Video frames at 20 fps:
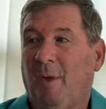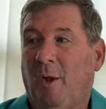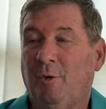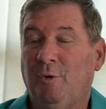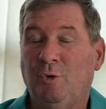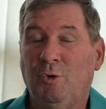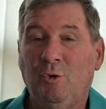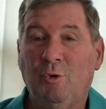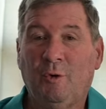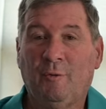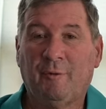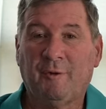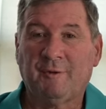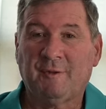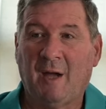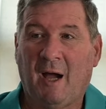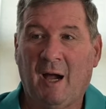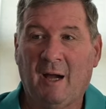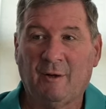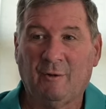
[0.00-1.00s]
new to
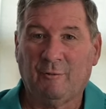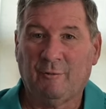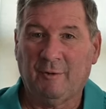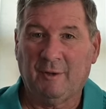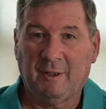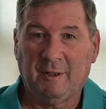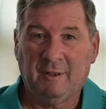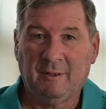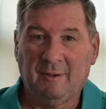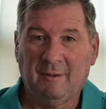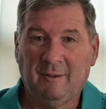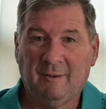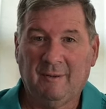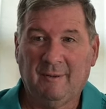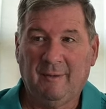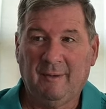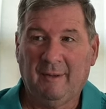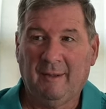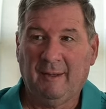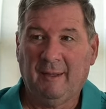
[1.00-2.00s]
photography
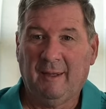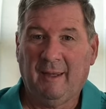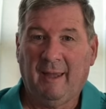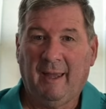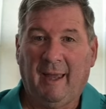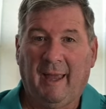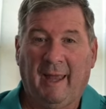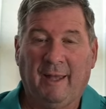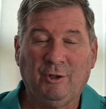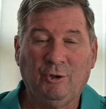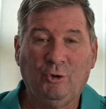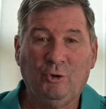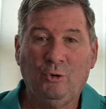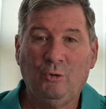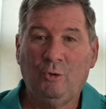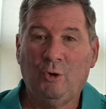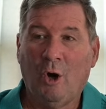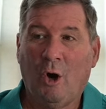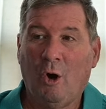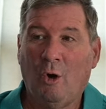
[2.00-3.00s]
and
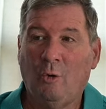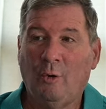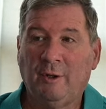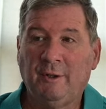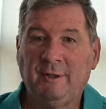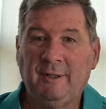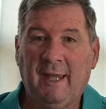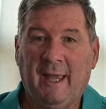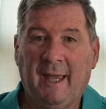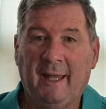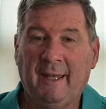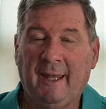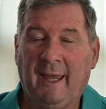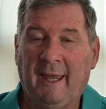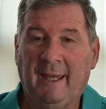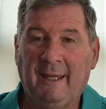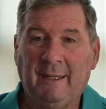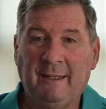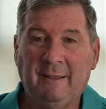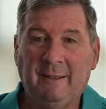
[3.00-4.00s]
you go and get
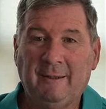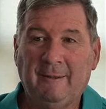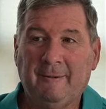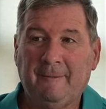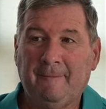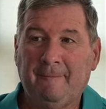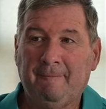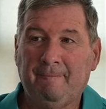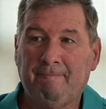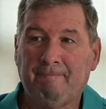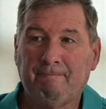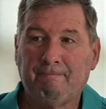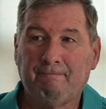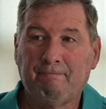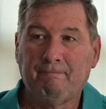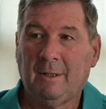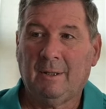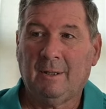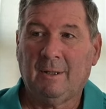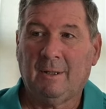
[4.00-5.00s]
a
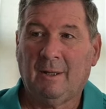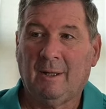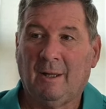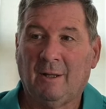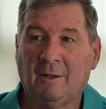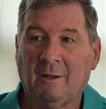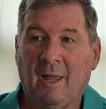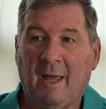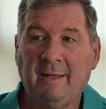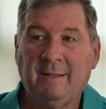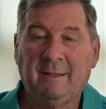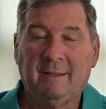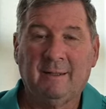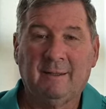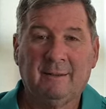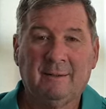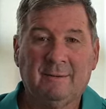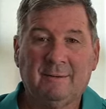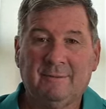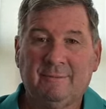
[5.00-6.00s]

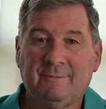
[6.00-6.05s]
Leica